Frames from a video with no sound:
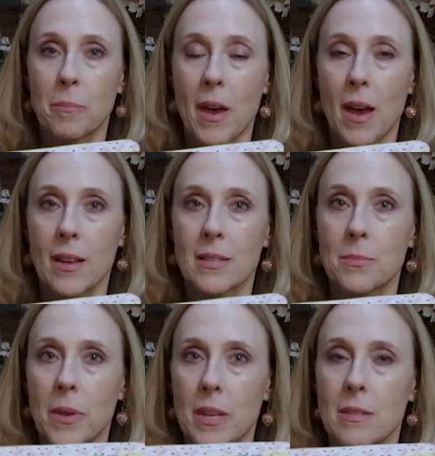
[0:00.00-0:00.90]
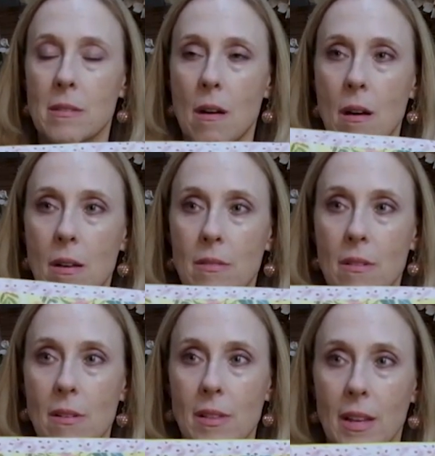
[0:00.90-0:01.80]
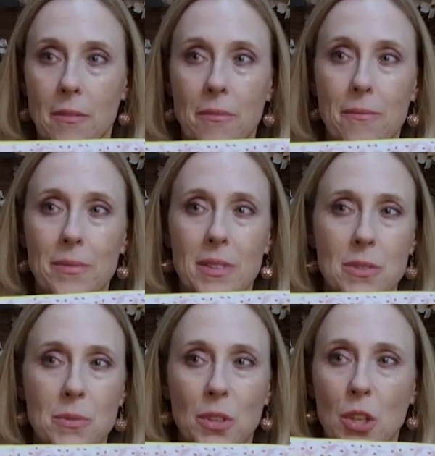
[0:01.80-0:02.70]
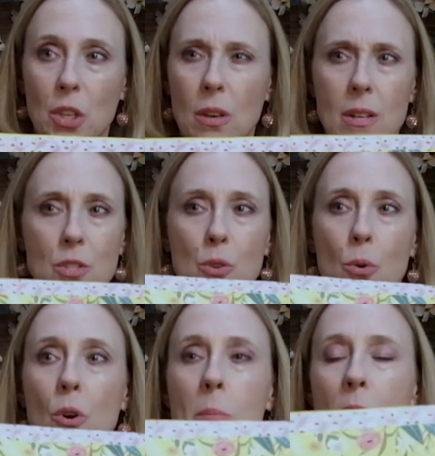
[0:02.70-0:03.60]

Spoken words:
bags based on like these adorable